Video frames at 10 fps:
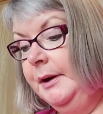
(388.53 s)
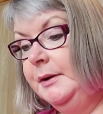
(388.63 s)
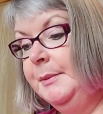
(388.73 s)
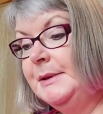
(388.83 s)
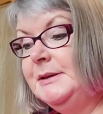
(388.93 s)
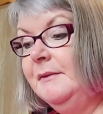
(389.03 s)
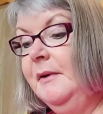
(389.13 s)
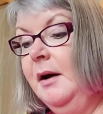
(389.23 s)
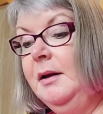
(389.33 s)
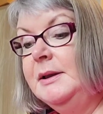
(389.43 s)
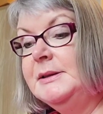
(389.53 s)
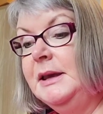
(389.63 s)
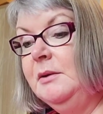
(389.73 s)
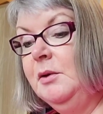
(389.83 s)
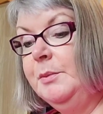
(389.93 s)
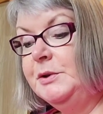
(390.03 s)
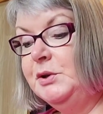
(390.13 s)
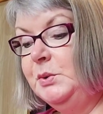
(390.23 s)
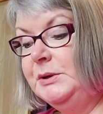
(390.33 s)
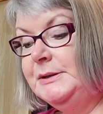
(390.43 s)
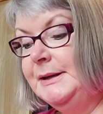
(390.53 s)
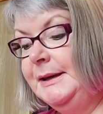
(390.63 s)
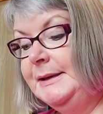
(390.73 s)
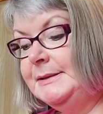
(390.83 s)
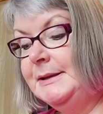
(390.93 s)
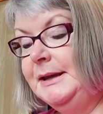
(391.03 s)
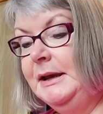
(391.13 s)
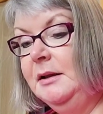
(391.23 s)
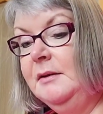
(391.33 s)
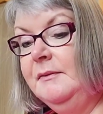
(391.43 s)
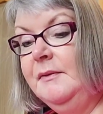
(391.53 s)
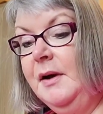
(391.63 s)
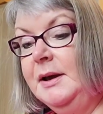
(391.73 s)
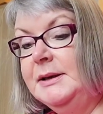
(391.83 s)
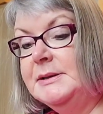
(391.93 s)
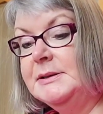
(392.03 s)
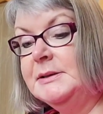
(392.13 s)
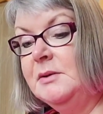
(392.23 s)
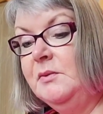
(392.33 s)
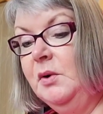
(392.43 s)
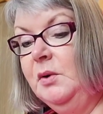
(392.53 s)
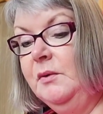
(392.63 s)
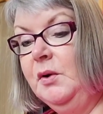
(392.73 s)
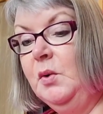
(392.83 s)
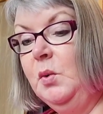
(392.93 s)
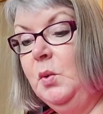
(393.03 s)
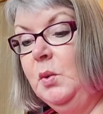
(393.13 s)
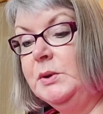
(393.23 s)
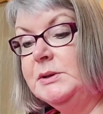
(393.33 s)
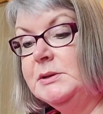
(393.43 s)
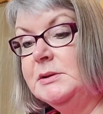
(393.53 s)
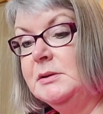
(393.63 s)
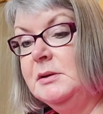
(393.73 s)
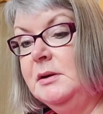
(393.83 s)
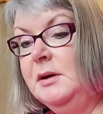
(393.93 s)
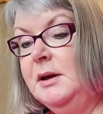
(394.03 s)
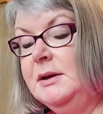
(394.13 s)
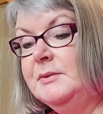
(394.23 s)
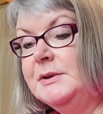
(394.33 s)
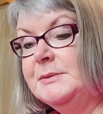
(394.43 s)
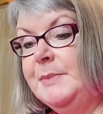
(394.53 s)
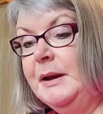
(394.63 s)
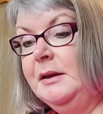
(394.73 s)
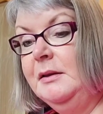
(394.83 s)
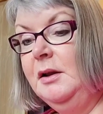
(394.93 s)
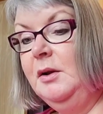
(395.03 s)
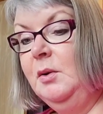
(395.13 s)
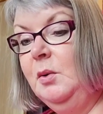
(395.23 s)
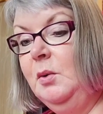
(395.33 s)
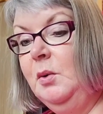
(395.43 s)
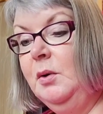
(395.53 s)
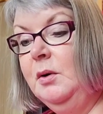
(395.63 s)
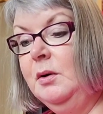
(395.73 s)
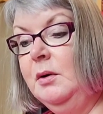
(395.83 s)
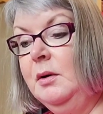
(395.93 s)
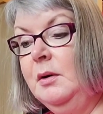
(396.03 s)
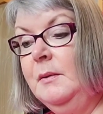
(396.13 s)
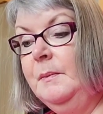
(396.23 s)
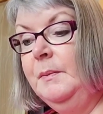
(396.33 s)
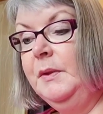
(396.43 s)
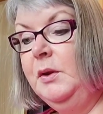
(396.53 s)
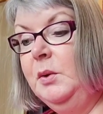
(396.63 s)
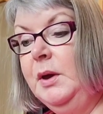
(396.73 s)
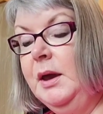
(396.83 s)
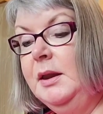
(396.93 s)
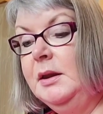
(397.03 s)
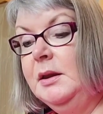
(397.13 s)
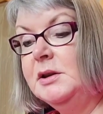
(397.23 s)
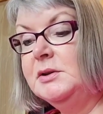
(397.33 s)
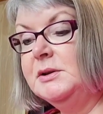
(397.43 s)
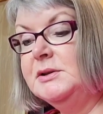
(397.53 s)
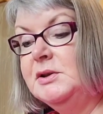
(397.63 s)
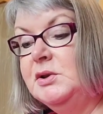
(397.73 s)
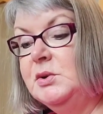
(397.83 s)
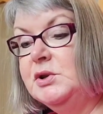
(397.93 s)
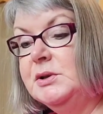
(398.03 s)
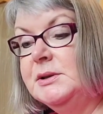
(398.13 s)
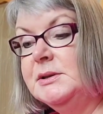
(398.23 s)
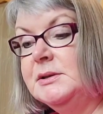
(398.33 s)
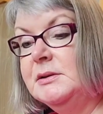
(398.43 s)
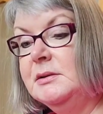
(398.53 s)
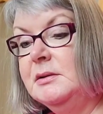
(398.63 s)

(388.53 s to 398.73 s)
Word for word: domestic violence, equal opportunities, legal advice, role of the courts, respecting the law, UK and international institutions,